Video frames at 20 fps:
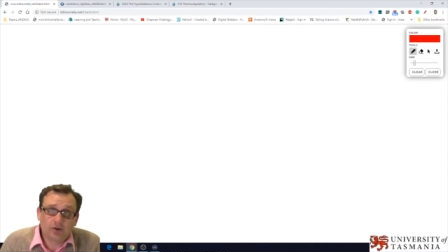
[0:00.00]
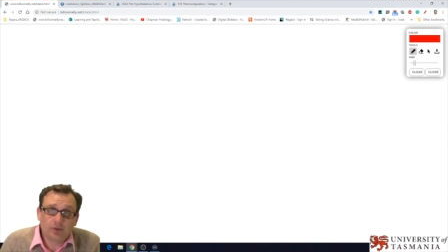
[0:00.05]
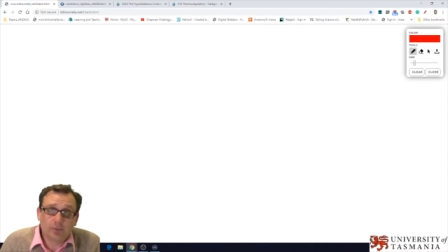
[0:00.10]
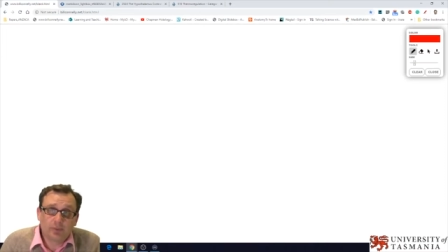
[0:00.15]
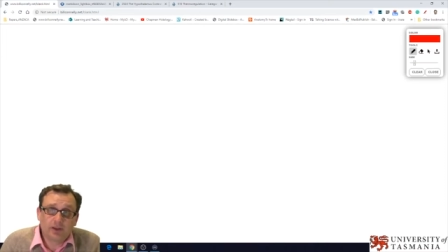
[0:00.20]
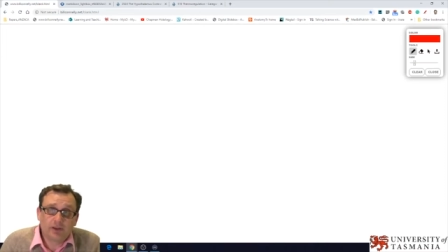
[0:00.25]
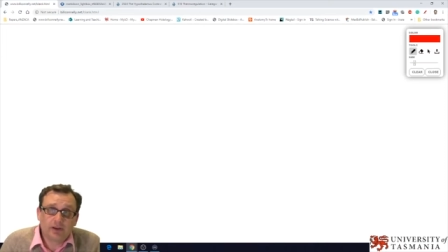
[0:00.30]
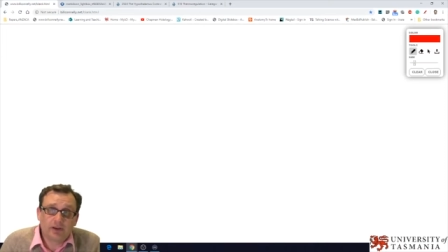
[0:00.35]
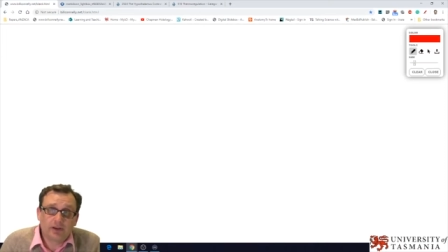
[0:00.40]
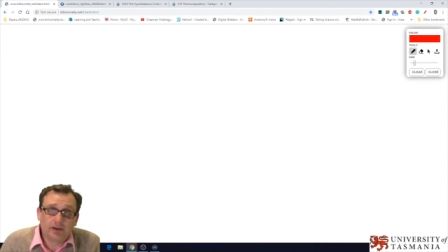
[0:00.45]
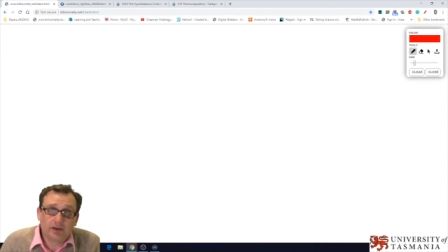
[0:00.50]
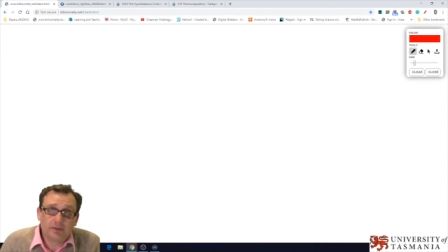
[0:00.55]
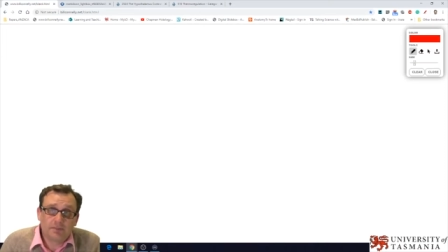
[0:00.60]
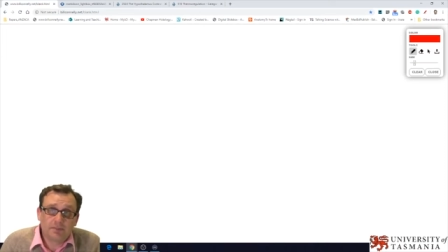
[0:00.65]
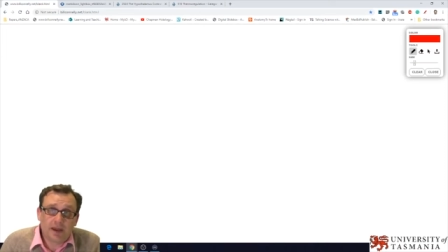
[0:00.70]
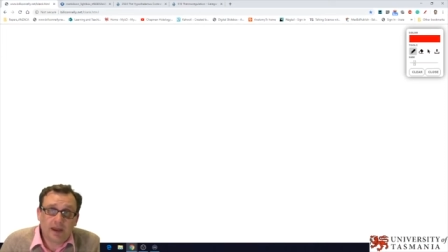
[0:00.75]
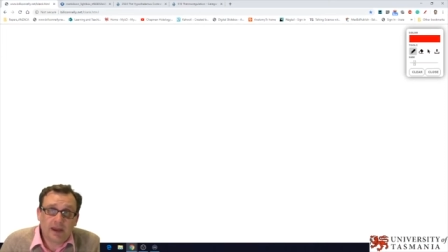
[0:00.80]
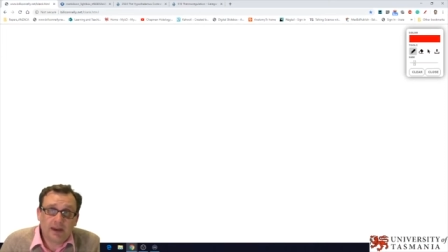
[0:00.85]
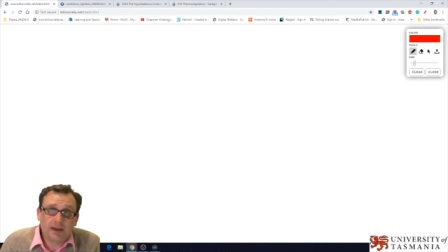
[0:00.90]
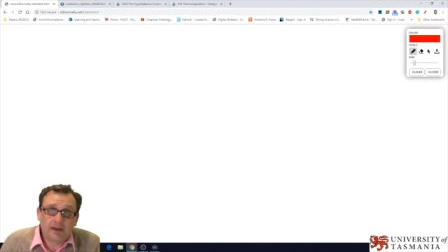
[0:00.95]
on your
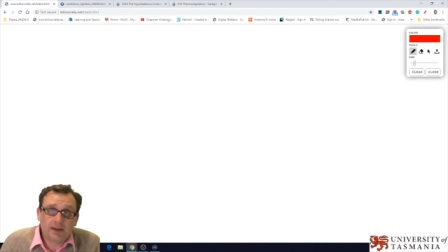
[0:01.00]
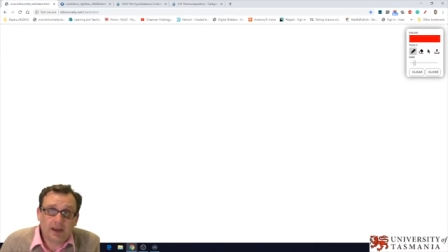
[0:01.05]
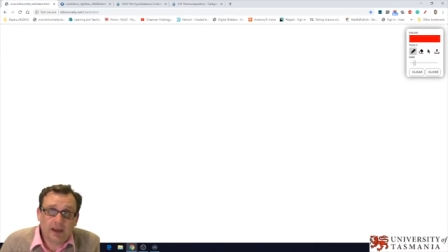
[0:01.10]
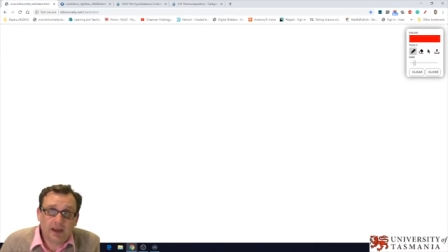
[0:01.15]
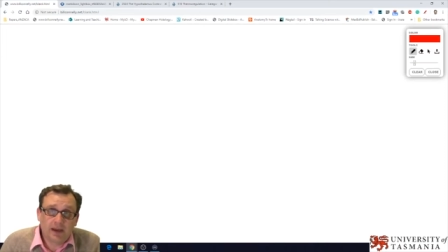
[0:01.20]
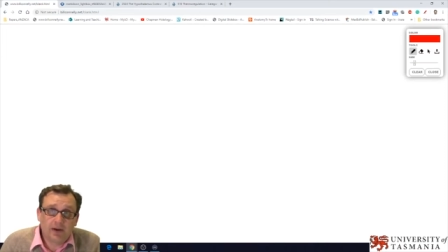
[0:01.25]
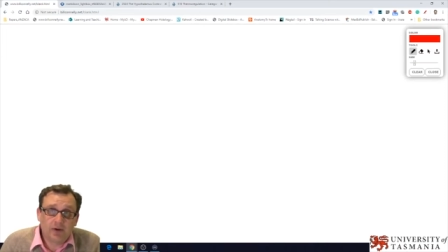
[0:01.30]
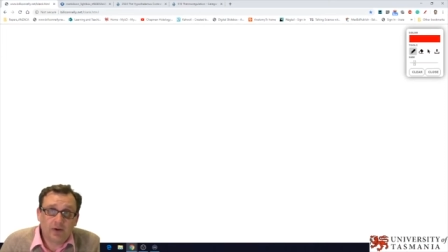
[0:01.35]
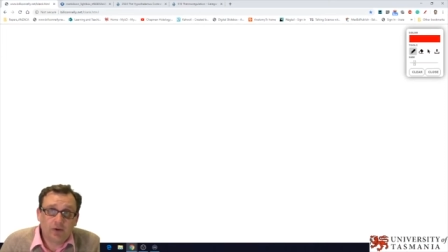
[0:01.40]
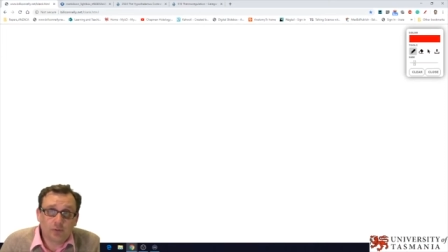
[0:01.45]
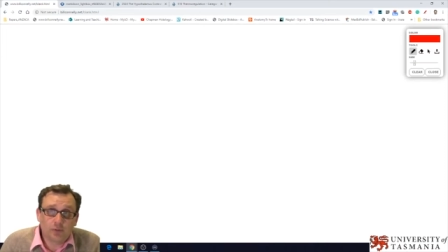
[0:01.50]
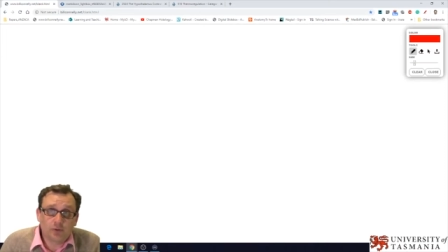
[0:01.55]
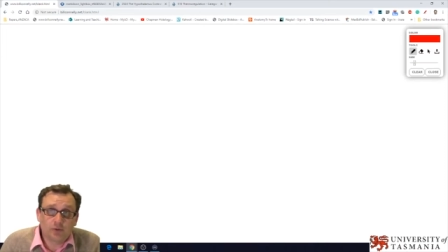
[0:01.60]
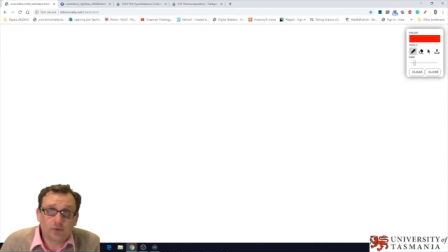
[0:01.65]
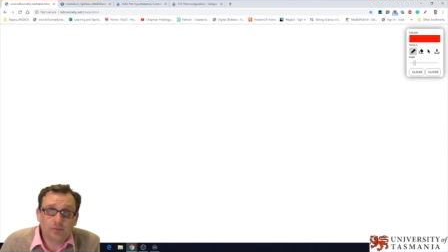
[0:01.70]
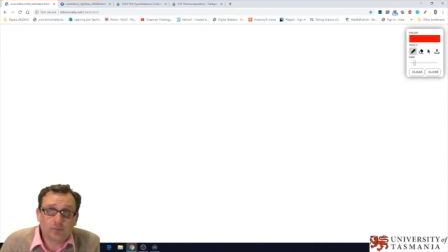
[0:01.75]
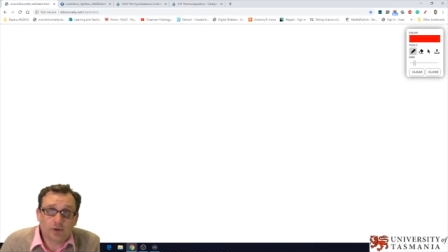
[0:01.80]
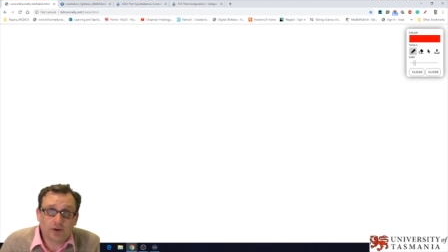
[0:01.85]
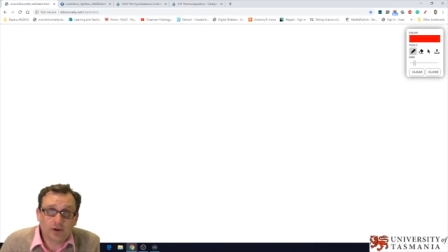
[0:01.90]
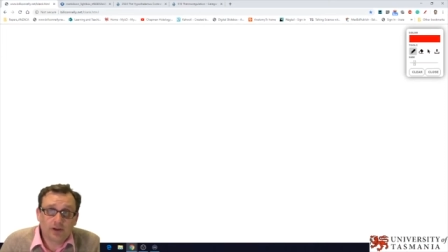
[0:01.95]
ability to
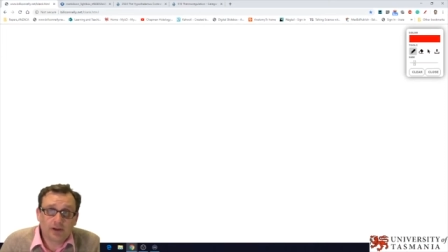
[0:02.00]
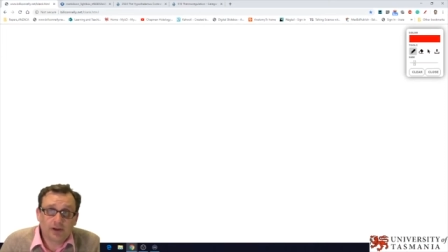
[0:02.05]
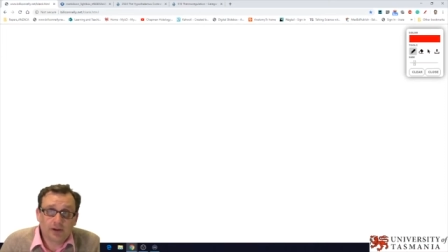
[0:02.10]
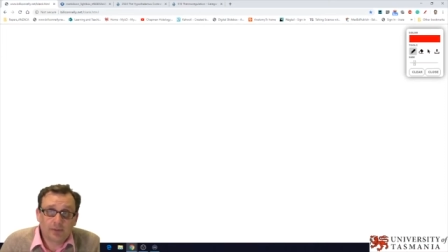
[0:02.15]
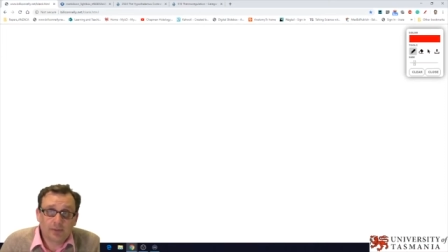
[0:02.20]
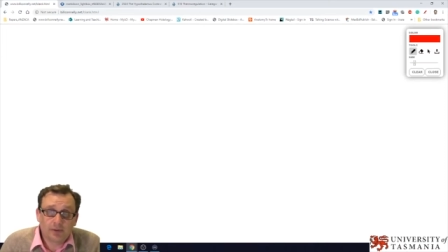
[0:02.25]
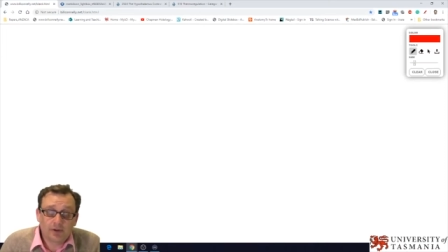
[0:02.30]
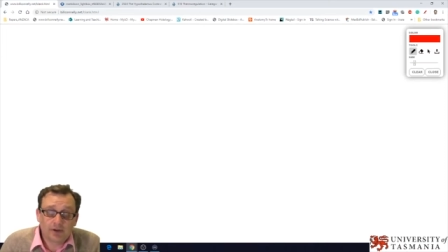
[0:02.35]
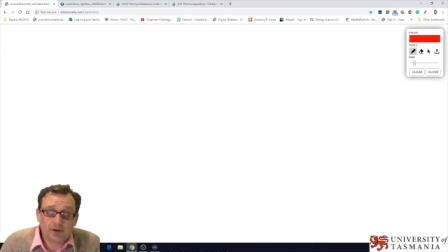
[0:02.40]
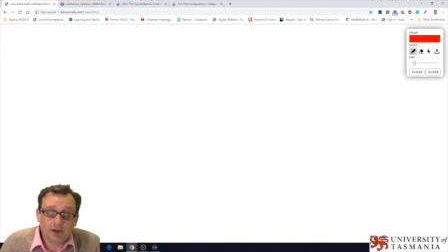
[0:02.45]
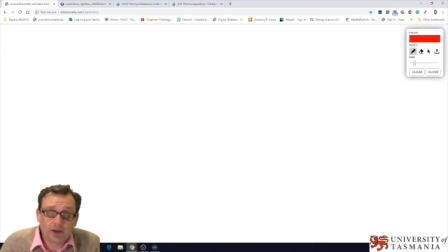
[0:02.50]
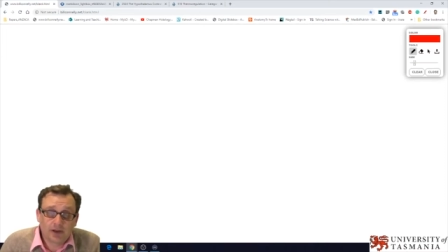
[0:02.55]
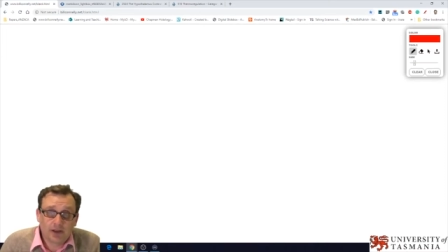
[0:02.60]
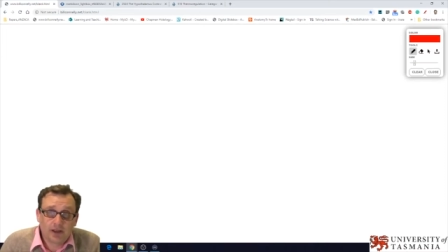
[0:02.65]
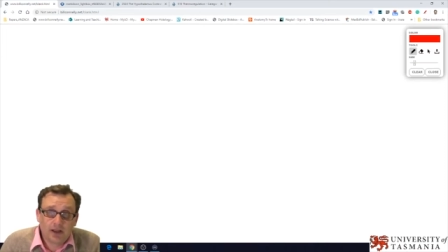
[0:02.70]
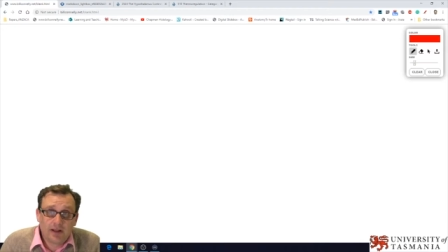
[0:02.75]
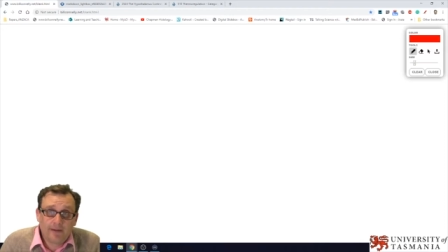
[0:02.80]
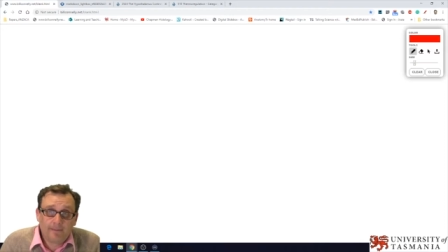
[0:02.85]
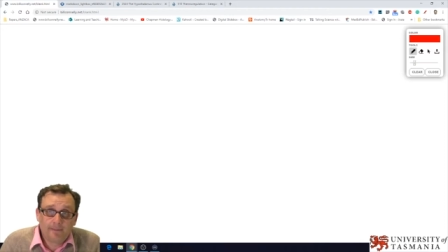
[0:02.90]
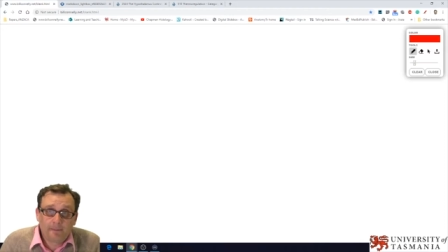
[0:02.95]
maintain normal body
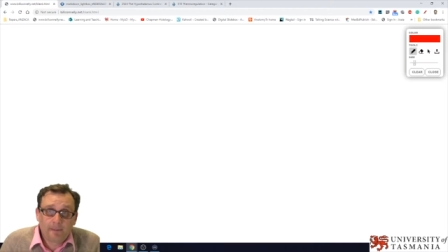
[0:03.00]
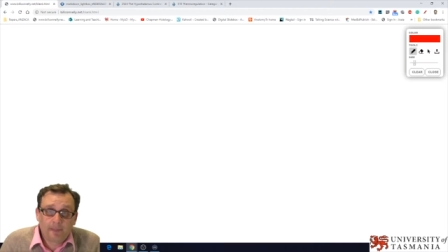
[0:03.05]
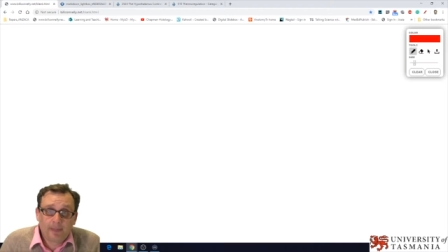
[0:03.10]
temperature.